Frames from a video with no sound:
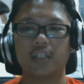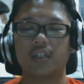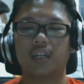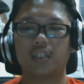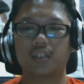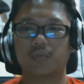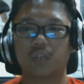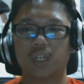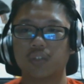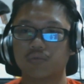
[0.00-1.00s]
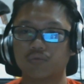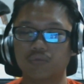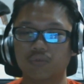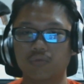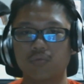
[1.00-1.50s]
They're like, well,
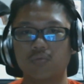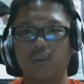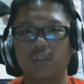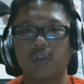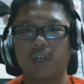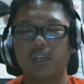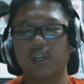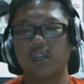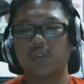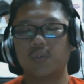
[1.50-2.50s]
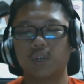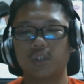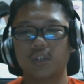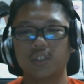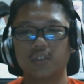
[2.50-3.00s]
why do
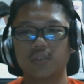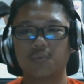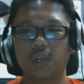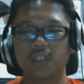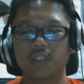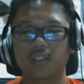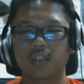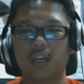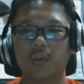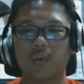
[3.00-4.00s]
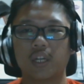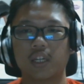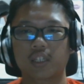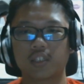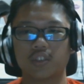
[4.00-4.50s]
I need to watch this guy when
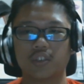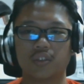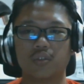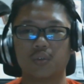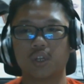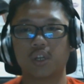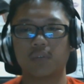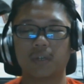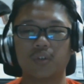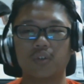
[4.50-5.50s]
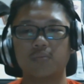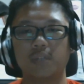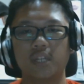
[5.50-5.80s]
I can just do it on my own?